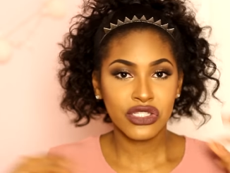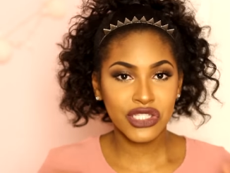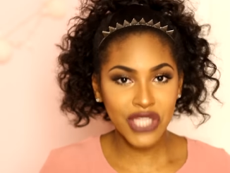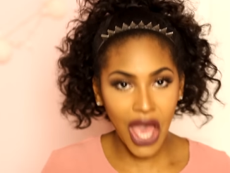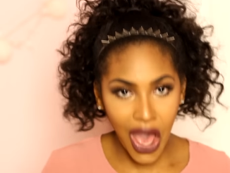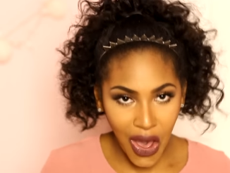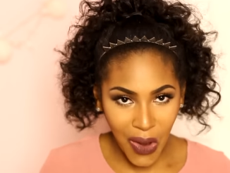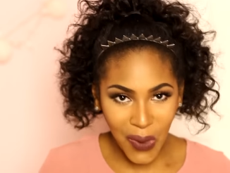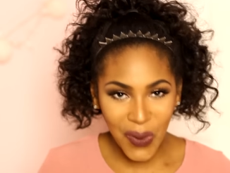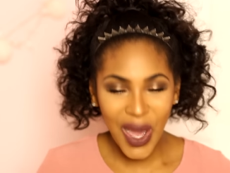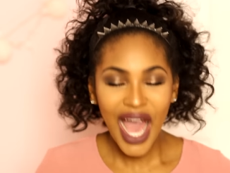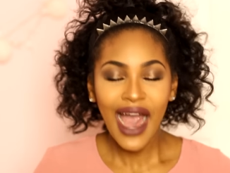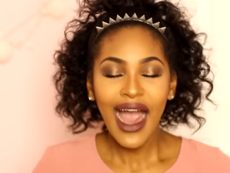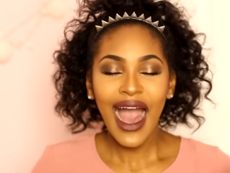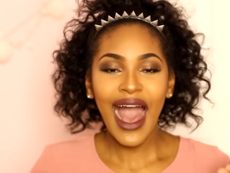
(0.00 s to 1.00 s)
So
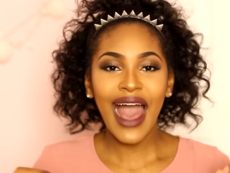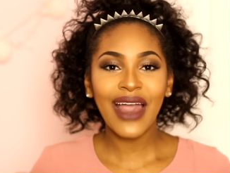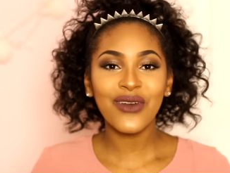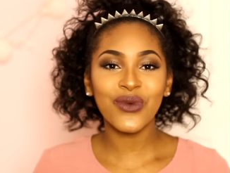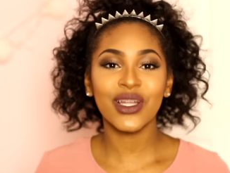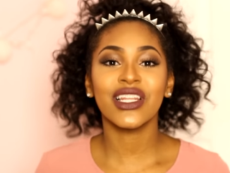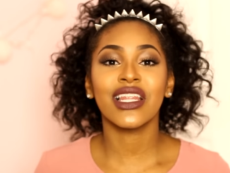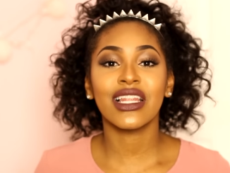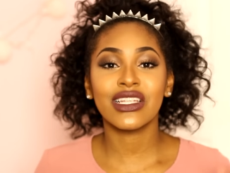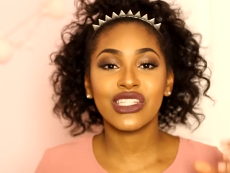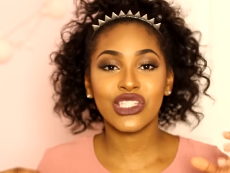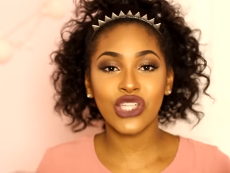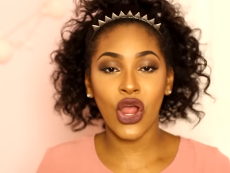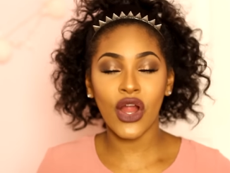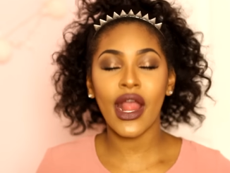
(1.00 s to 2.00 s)
I would
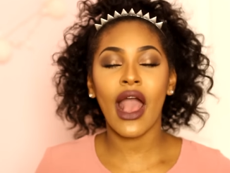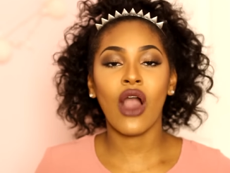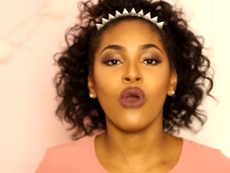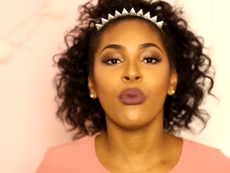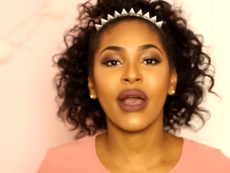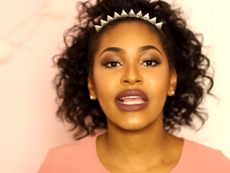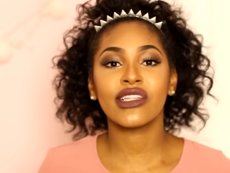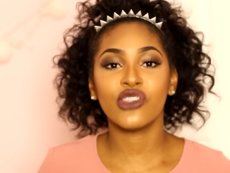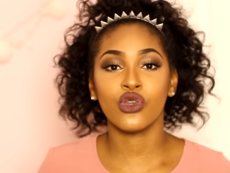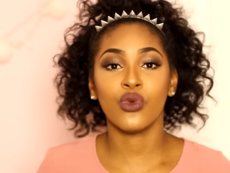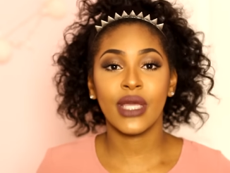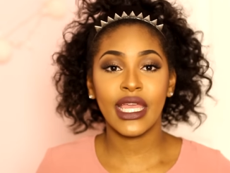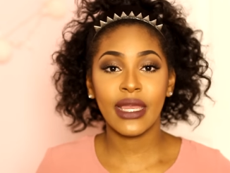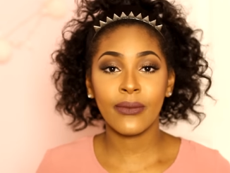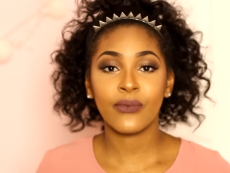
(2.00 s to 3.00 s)
start out by
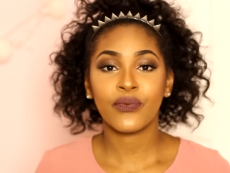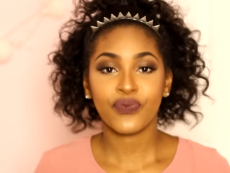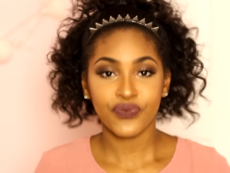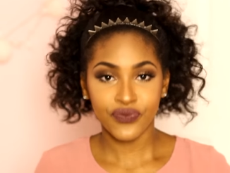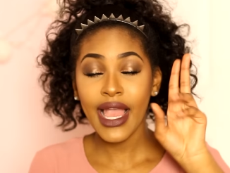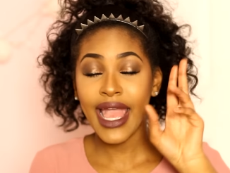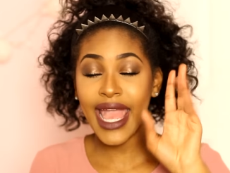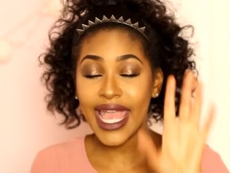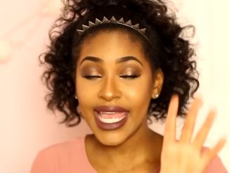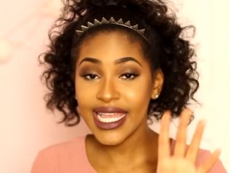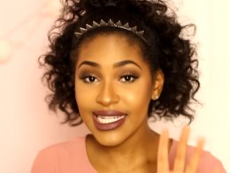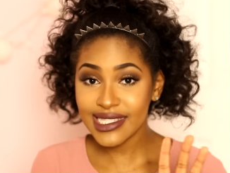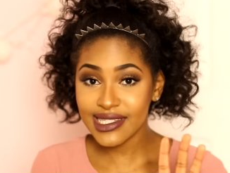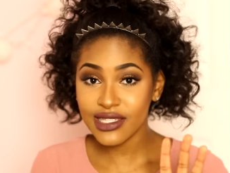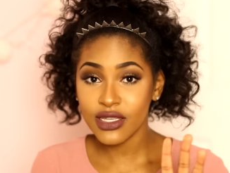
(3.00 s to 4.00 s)
doing
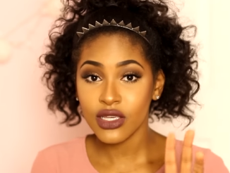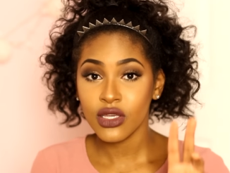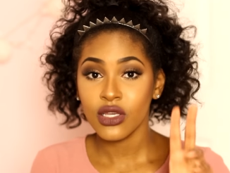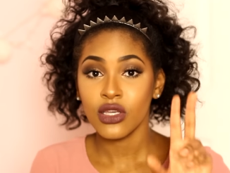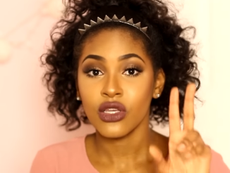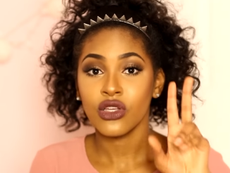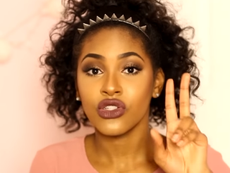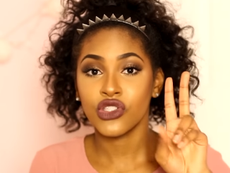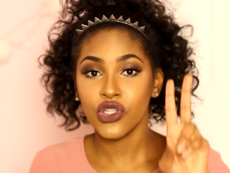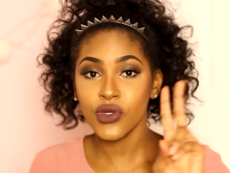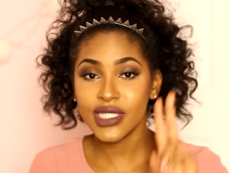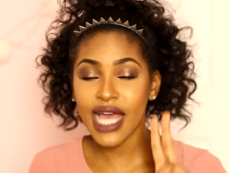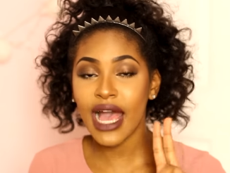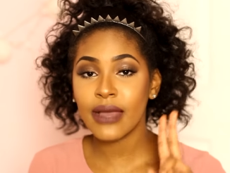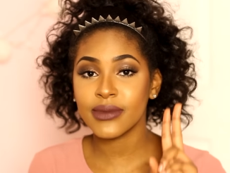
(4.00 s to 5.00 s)
eight
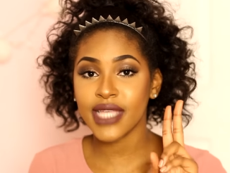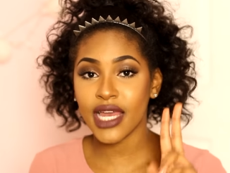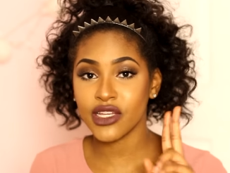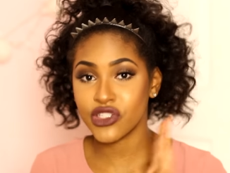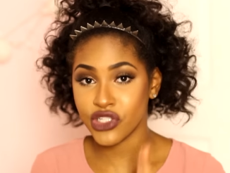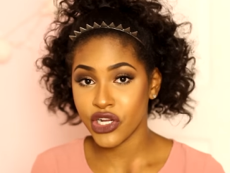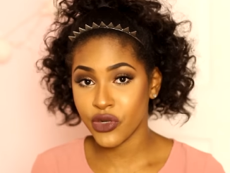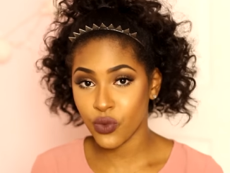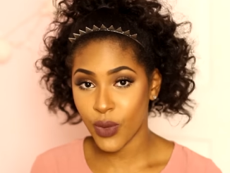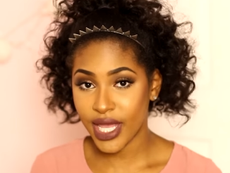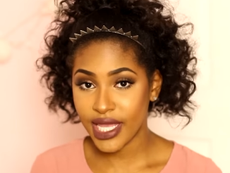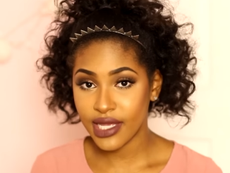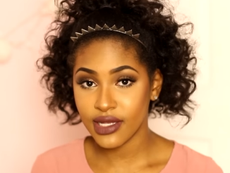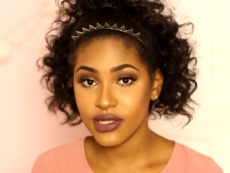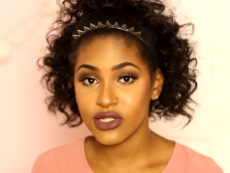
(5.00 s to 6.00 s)
two times at a certain
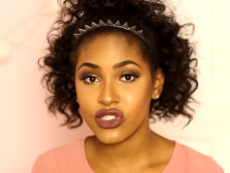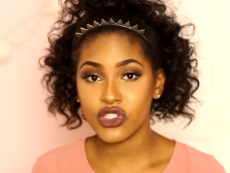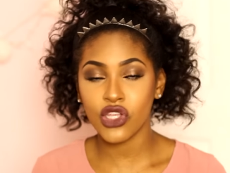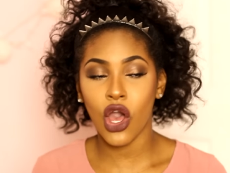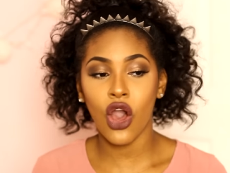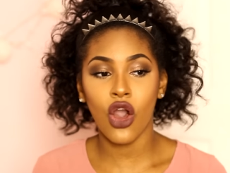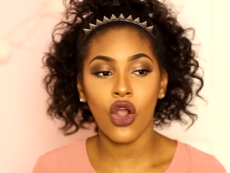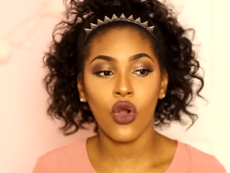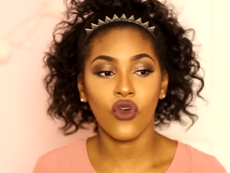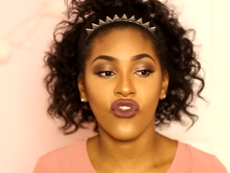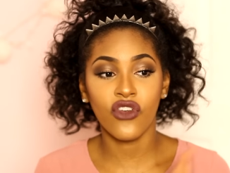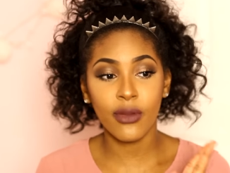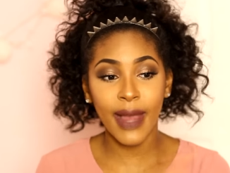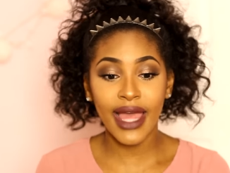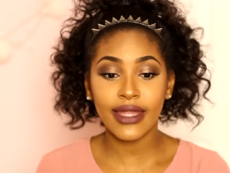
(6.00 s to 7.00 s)
weight. So
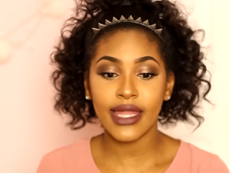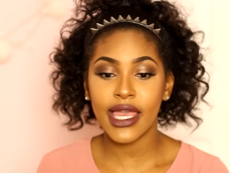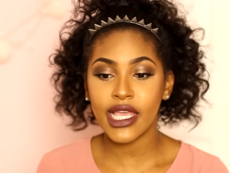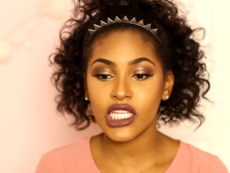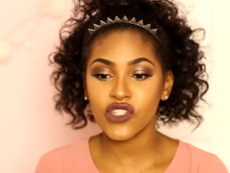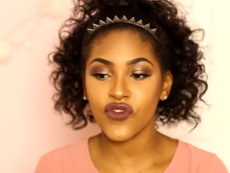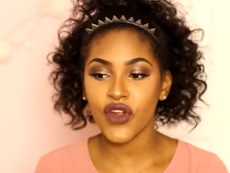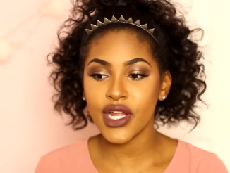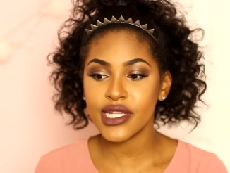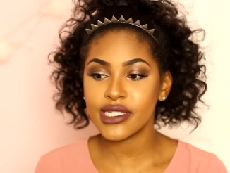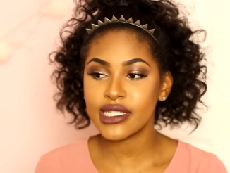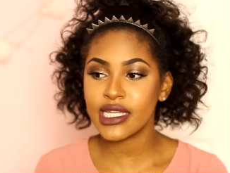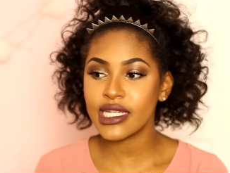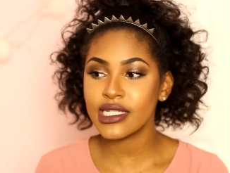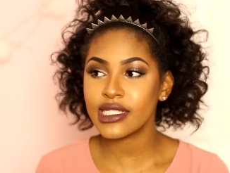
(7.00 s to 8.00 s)
for my legs, for
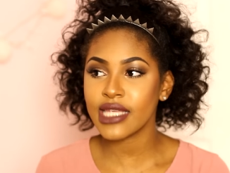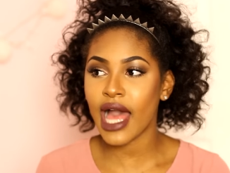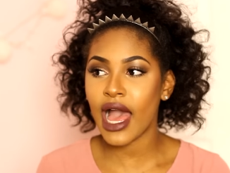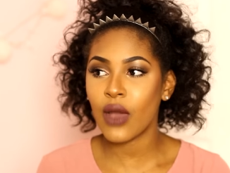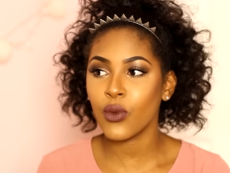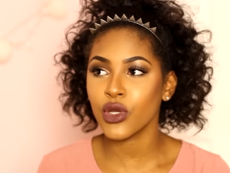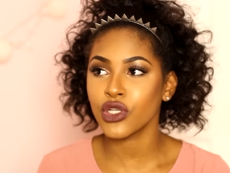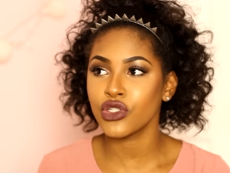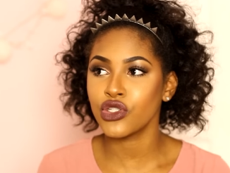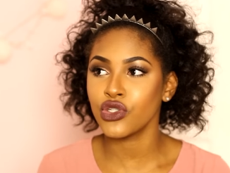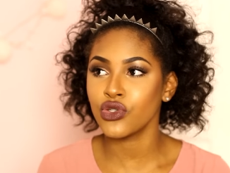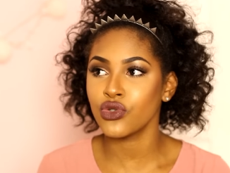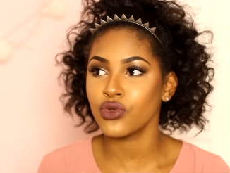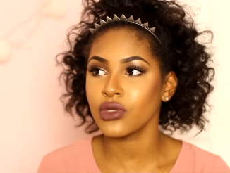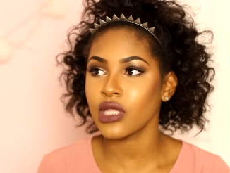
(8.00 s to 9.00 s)
instance, I would
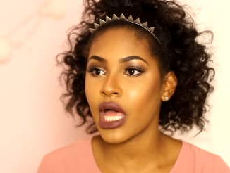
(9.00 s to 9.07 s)
do